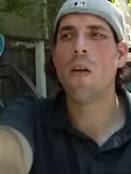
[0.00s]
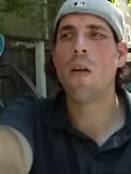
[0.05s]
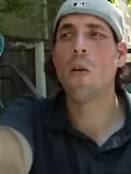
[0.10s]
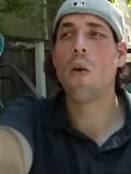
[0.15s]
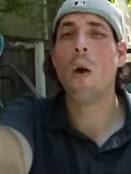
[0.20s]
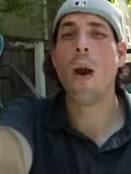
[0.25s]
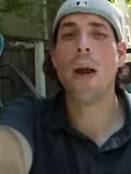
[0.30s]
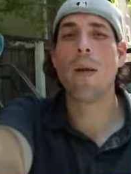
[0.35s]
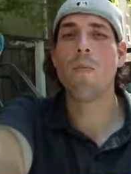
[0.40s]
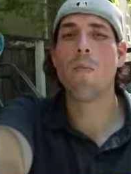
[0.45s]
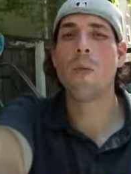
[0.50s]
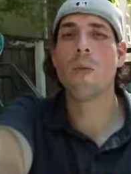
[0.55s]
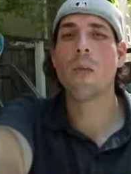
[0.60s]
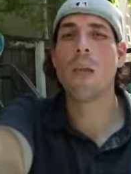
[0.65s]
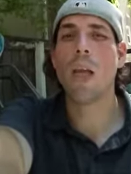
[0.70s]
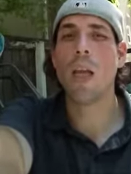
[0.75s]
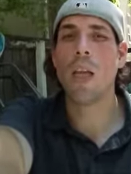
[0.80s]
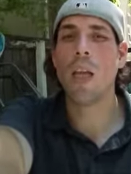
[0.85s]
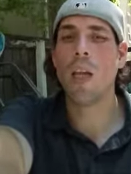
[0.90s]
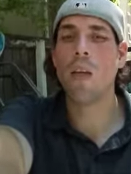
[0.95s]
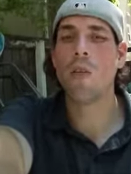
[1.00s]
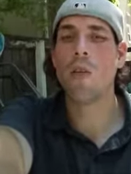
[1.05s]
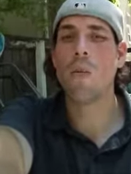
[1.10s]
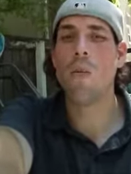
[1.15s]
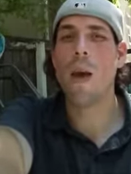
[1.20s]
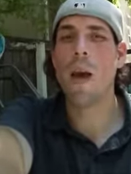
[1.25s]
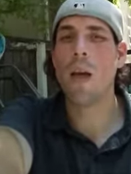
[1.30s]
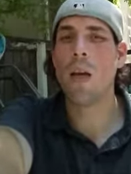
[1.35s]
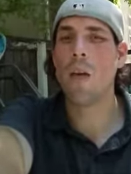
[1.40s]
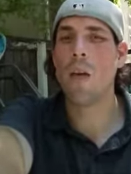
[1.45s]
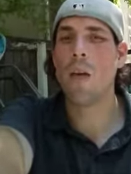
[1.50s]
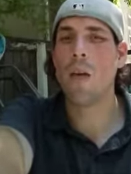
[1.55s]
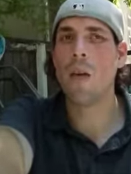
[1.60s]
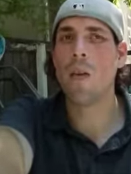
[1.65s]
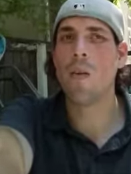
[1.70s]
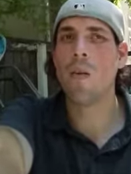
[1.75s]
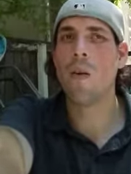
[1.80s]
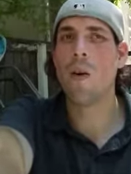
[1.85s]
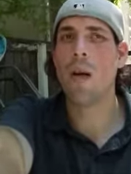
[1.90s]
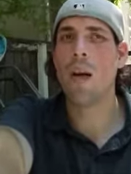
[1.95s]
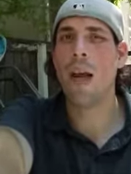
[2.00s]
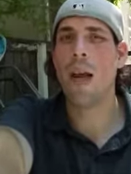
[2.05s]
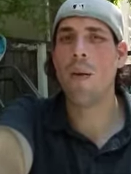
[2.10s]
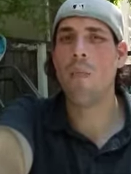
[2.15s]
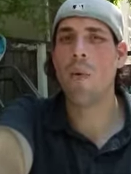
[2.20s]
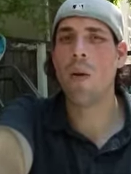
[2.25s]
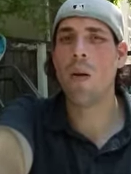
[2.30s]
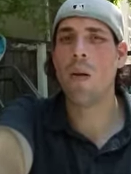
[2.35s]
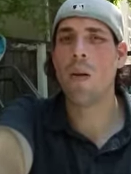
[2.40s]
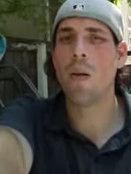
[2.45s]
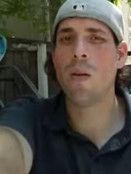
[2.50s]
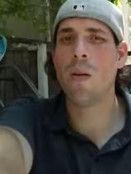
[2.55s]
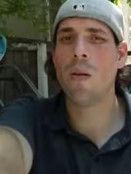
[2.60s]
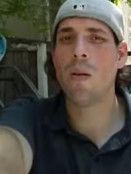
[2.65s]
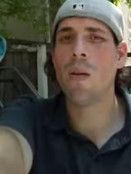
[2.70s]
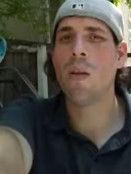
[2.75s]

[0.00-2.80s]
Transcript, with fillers: crimes against humanity do not happen on